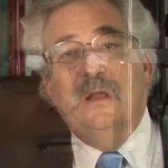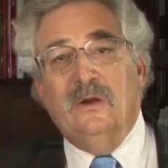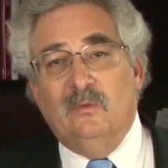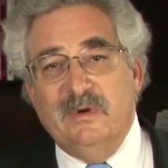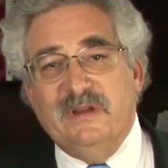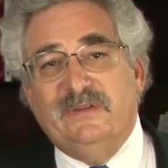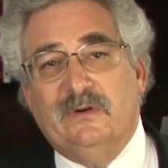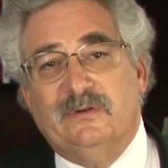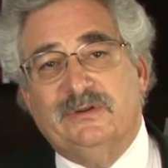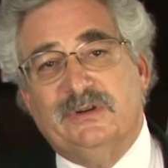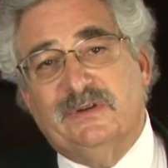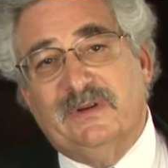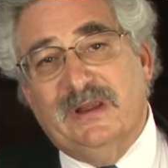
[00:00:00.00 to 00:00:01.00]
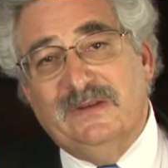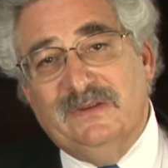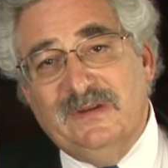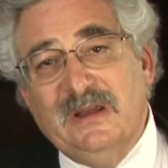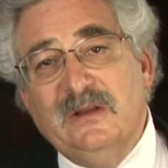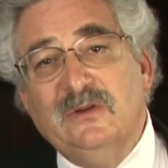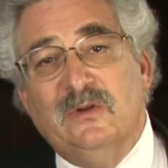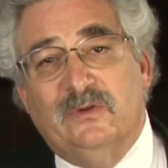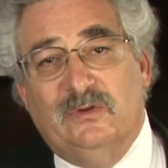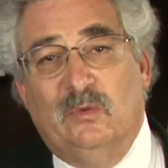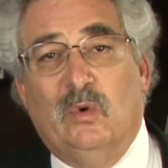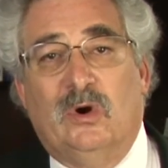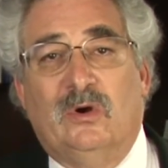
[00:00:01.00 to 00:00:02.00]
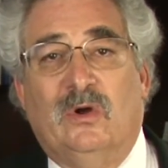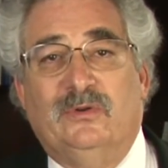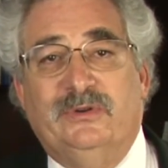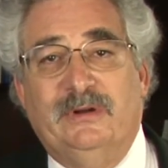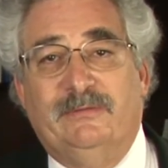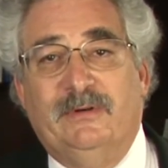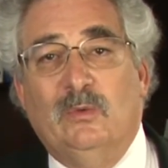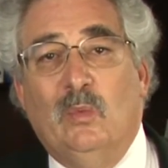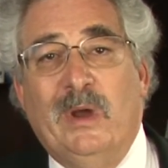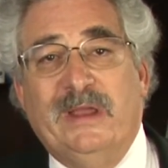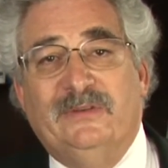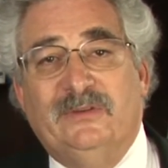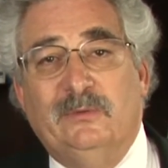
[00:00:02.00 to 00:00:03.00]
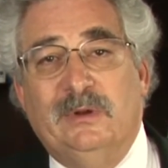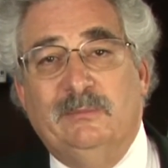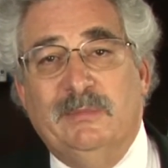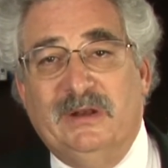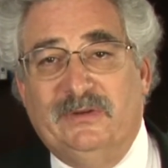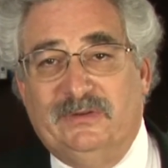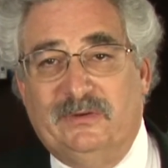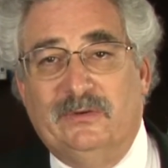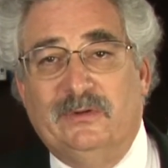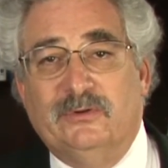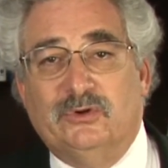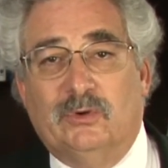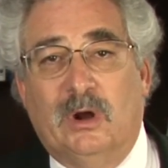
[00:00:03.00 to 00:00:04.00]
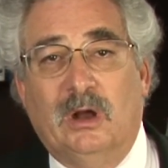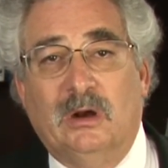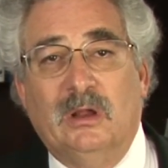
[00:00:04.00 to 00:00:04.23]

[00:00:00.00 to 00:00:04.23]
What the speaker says: Researchers continue to work on different ways to administer the drug,